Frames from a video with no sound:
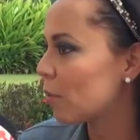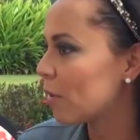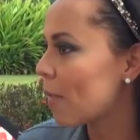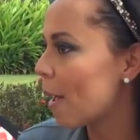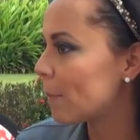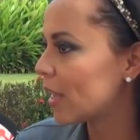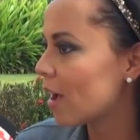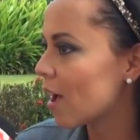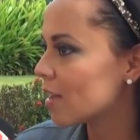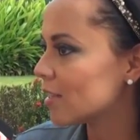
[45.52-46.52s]
and we met
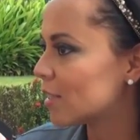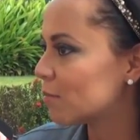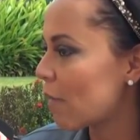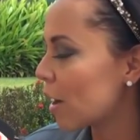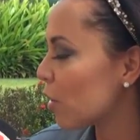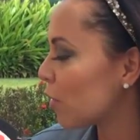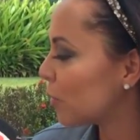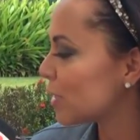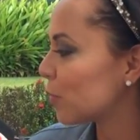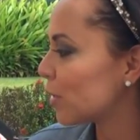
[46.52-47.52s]
because my girlfriend
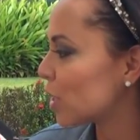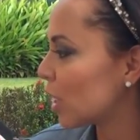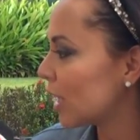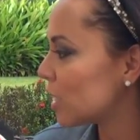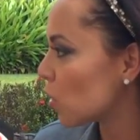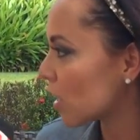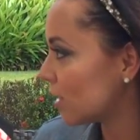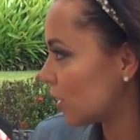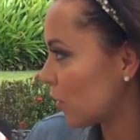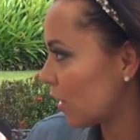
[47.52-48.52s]
was originally
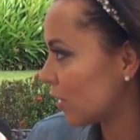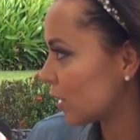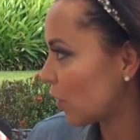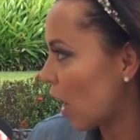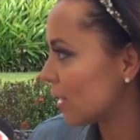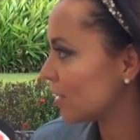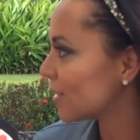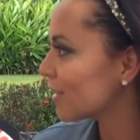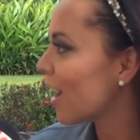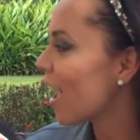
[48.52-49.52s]
talking to one of his
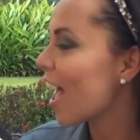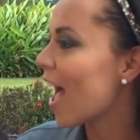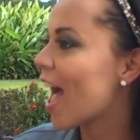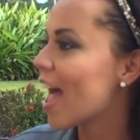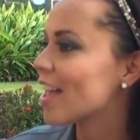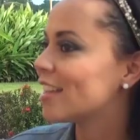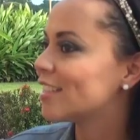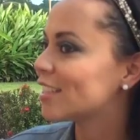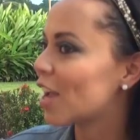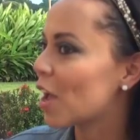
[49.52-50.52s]
friends,
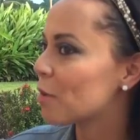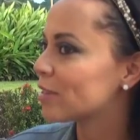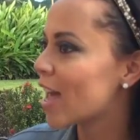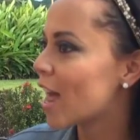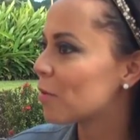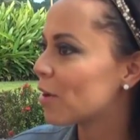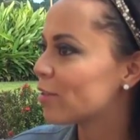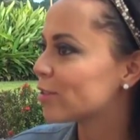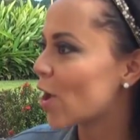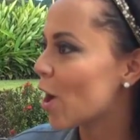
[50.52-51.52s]
and it was kind of one of
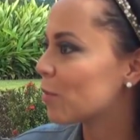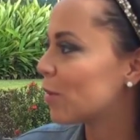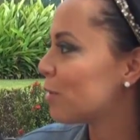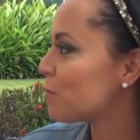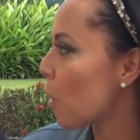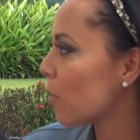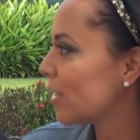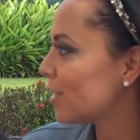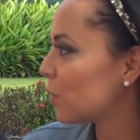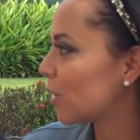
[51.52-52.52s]
those awkward
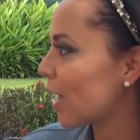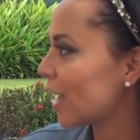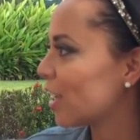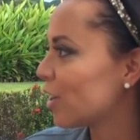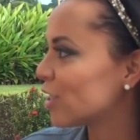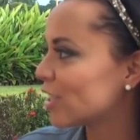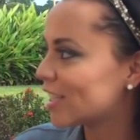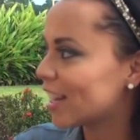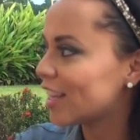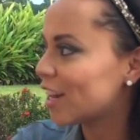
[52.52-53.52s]
moments where like you're just
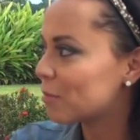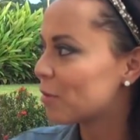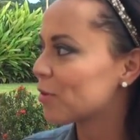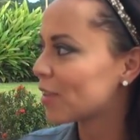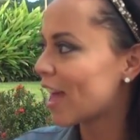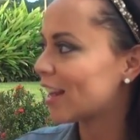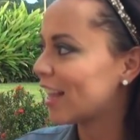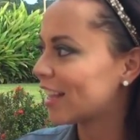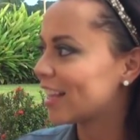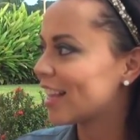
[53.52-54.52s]
sitting there, both kind of
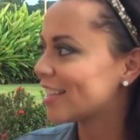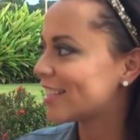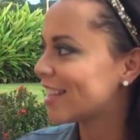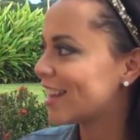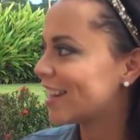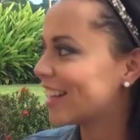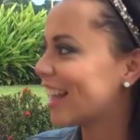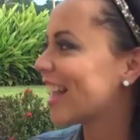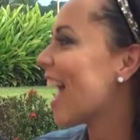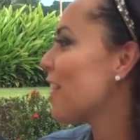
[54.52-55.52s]
like this, and then you're
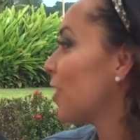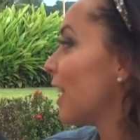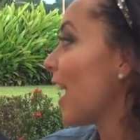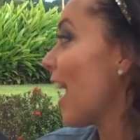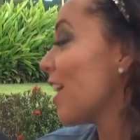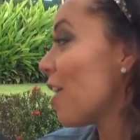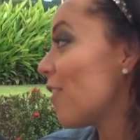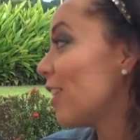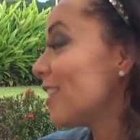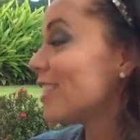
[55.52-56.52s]
like, yeah, and they're like, hey, you
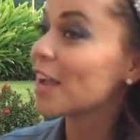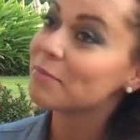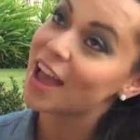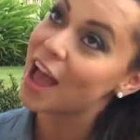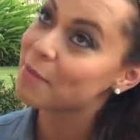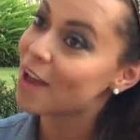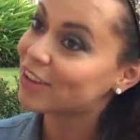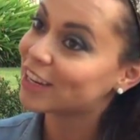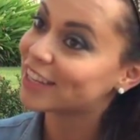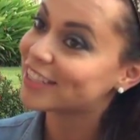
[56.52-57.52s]
having a good time? Yeah, I'm
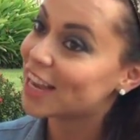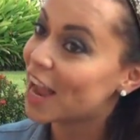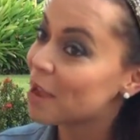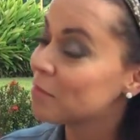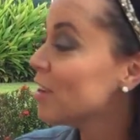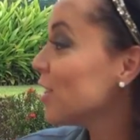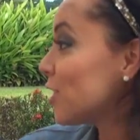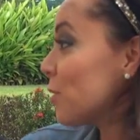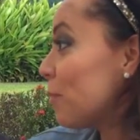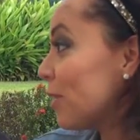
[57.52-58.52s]
having a good time.
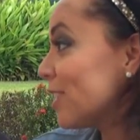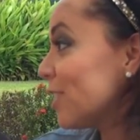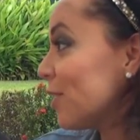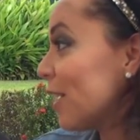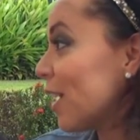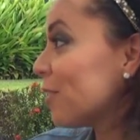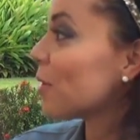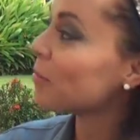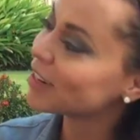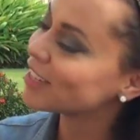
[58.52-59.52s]
So what brings you here?
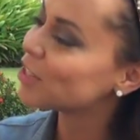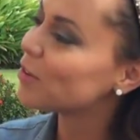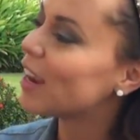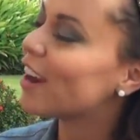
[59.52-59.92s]
Well, what brings you